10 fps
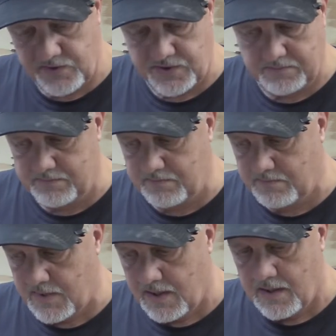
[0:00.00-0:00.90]
some
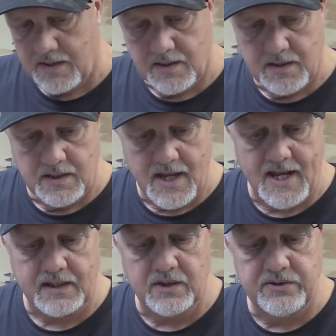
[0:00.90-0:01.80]

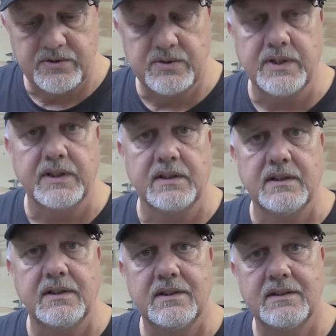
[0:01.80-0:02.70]
hot glue
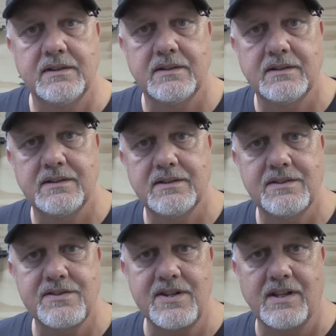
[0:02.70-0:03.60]
and
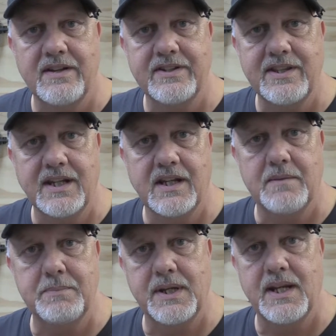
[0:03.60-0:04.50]
seal everything
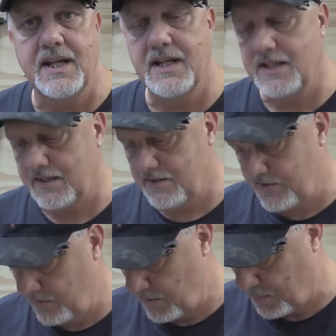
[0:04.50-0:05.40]
up and
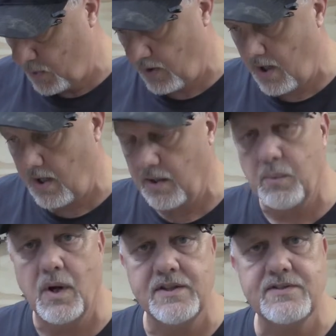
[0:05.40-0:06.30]
do the pour all at
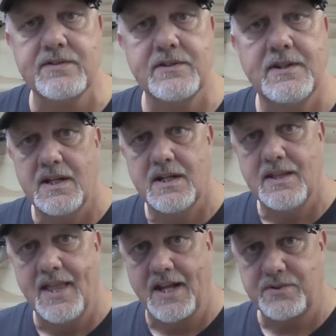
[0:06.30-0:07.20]
once.
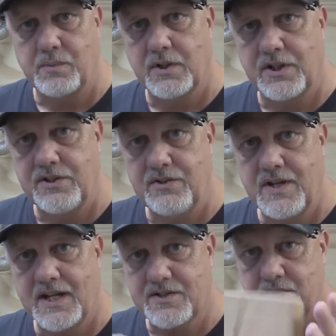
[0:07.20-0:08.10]
That's what we're going to do
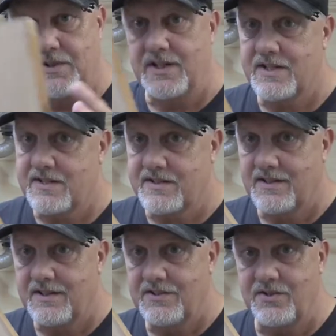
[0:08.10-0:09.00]
next with this
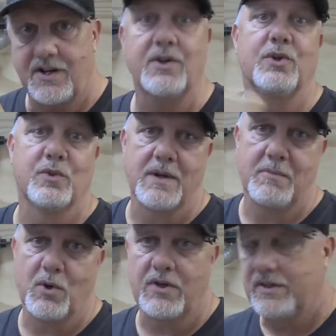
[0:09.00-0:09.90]
charcuterie
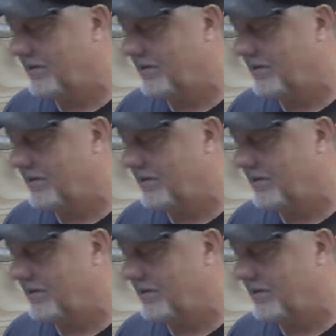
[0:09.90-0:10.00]
board.